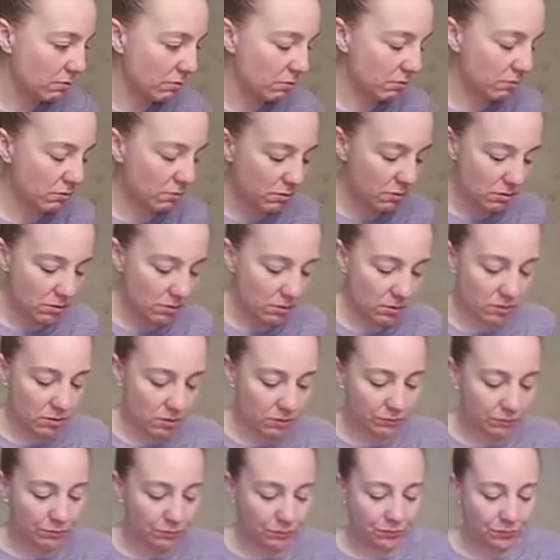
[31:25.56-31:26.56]

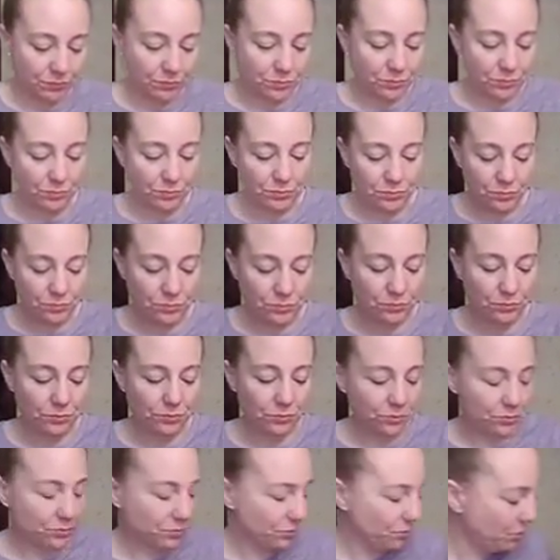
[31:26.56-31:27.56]

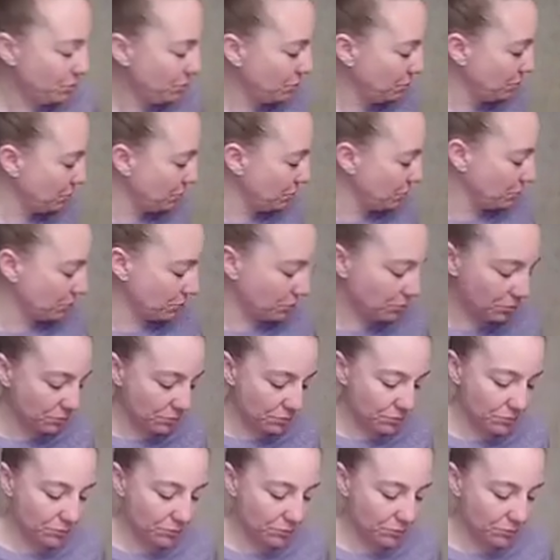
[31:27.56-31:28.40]
(silence)